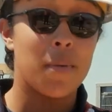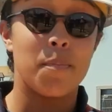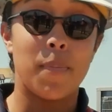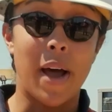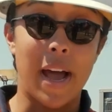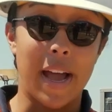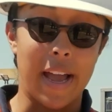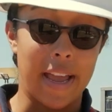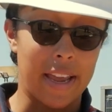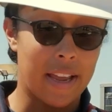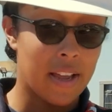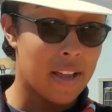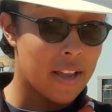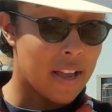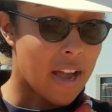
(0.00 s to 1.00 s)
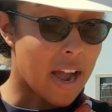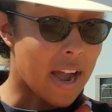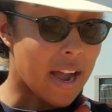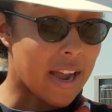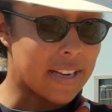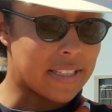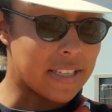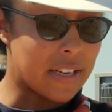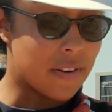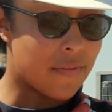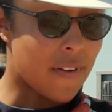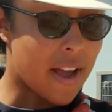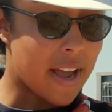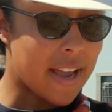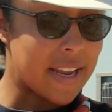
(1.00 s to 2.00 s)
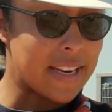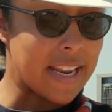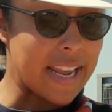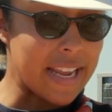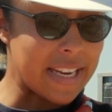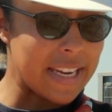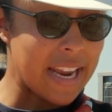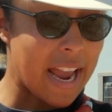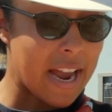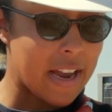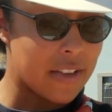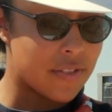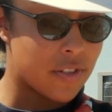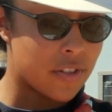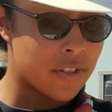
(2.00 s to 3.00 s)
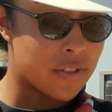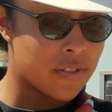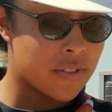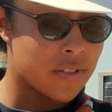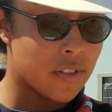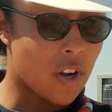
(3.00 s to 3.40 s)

by identified any hazards,